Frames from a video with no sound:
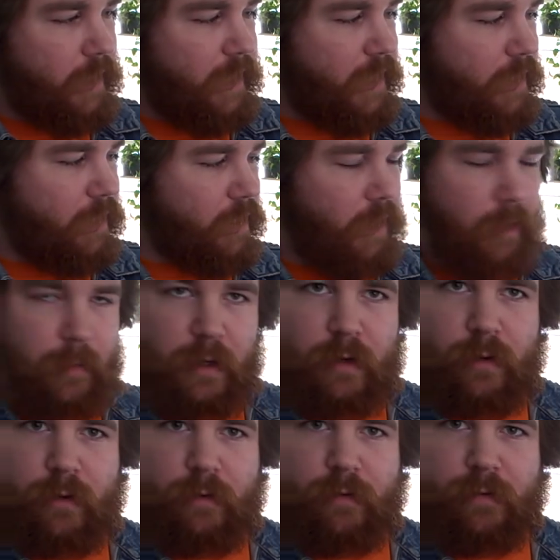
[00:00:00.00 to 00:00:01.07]

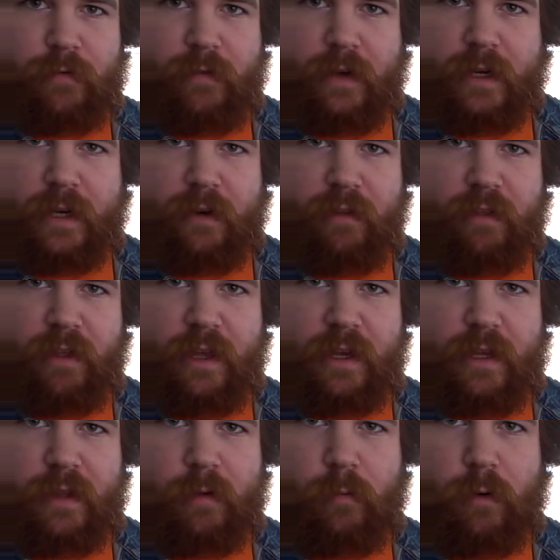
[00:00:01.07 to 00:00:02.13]
economical fucking
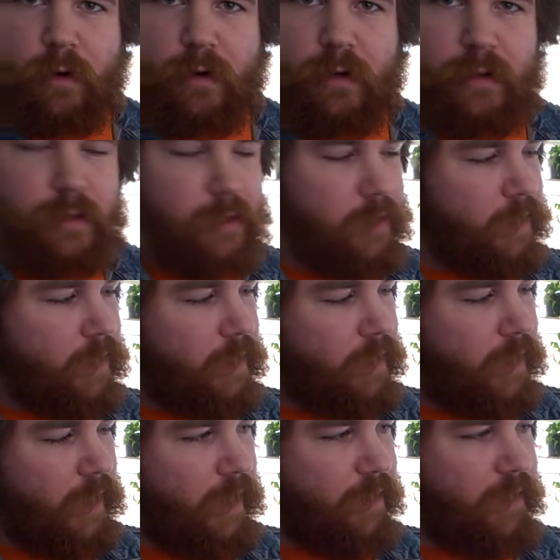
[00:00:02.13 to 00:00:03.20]
thing in the world.
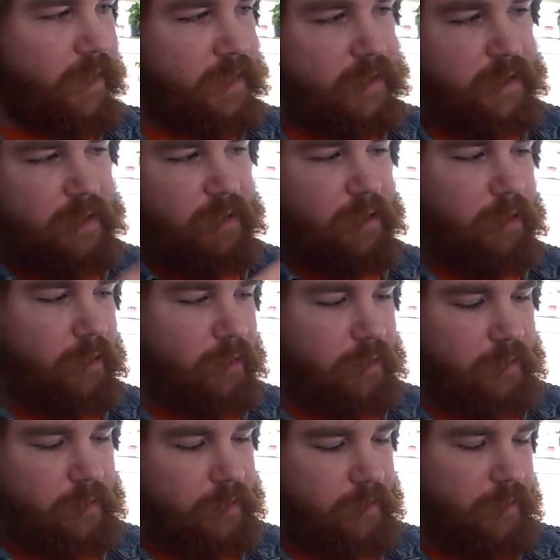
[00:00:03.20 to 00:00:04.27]
And this little,
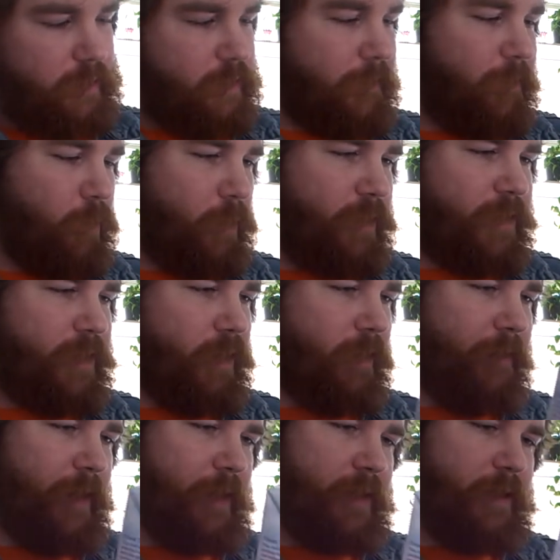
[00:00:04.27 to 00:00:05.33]
there's four
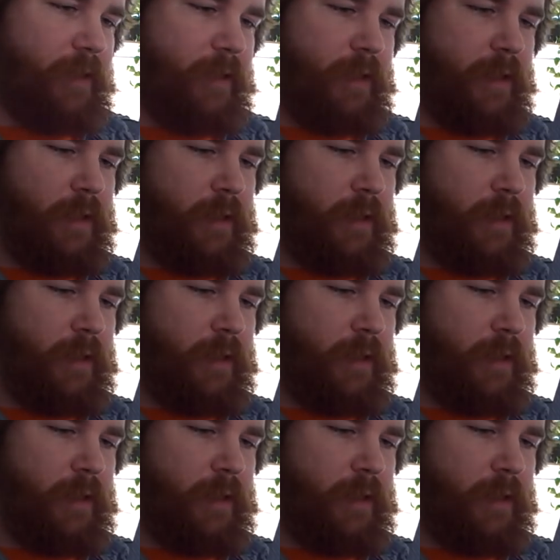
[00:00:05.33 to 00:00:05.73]
servings.